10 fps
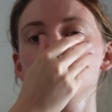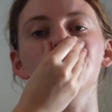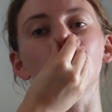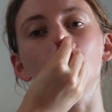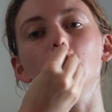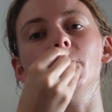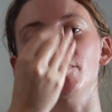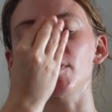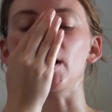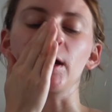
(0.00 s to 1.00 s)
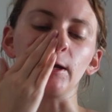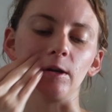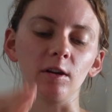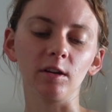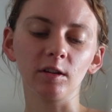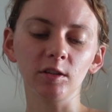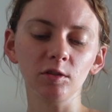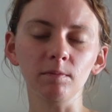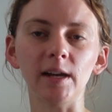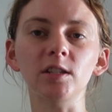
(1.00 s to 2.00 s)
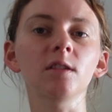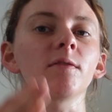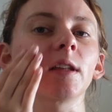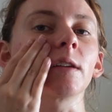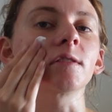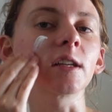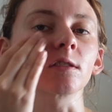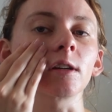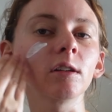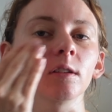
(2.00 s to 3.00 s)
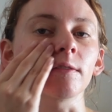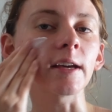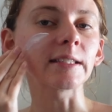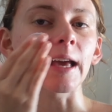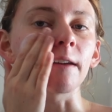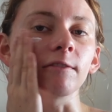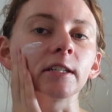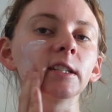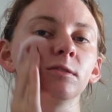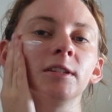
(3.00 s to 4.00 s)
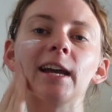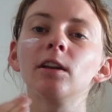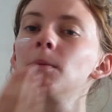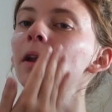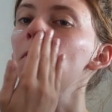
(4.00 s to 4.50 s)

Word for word: But I don't know, could you imagine the feeling of sunscreen on your face every single day, no matter